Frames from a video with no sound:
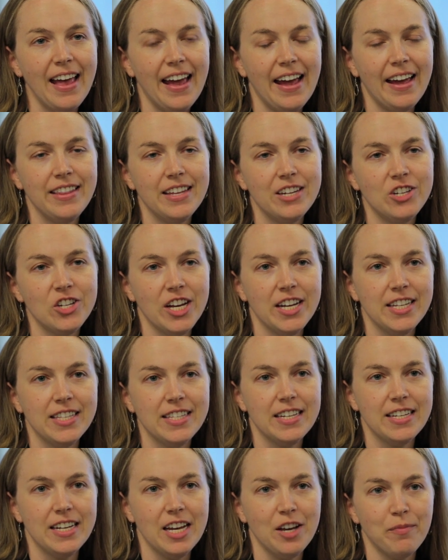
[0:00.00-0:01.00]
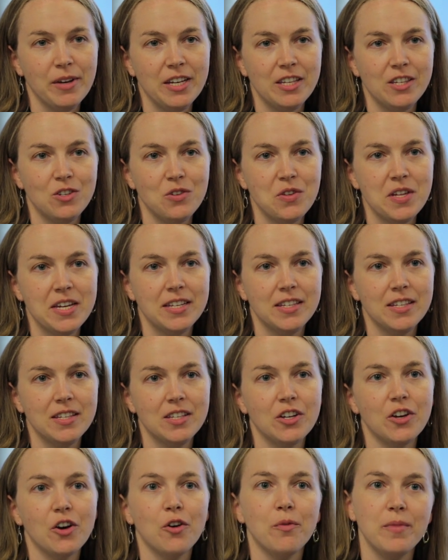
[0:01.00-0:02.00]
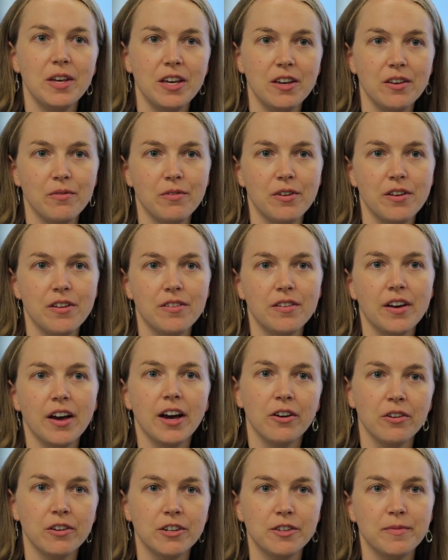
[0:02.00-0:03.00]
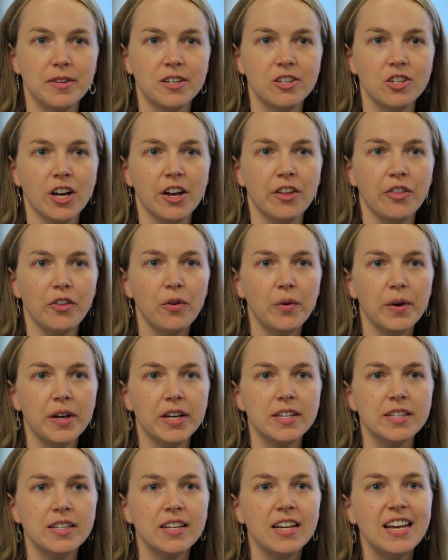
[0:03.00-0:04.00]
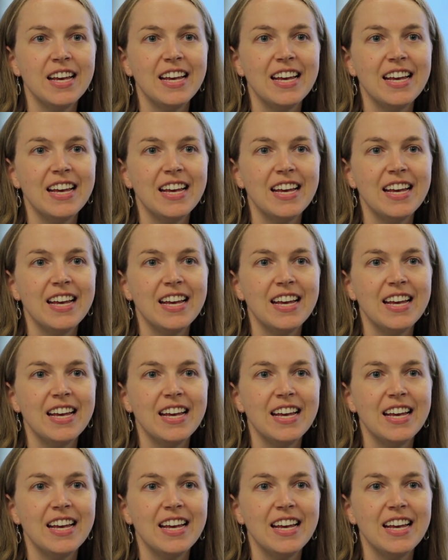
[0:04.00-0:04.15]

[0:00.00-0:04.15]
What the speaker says: I had the chance to take my students to go meet with Congressman John Lewis,